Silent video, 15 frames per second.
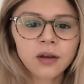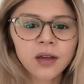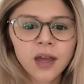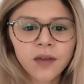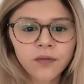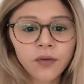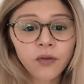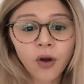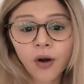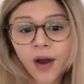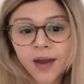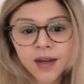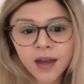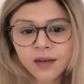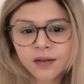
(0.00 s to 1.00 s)
If you've got
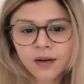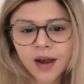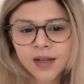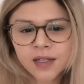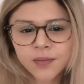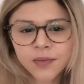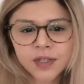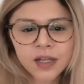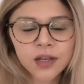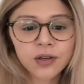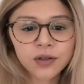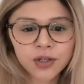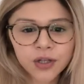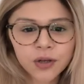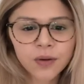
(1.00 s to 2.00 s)
any other items that you
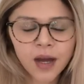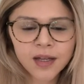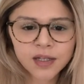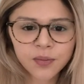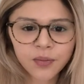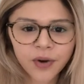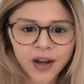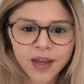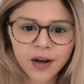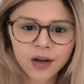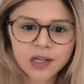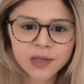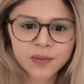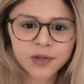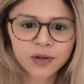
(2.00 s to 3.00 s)
do like to bring in
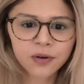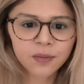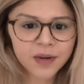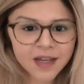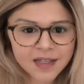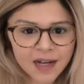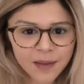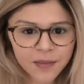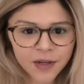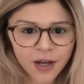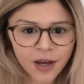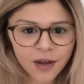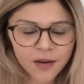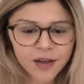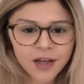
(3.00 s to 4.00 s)
hospital, please let me
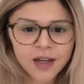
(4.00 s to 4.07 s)
know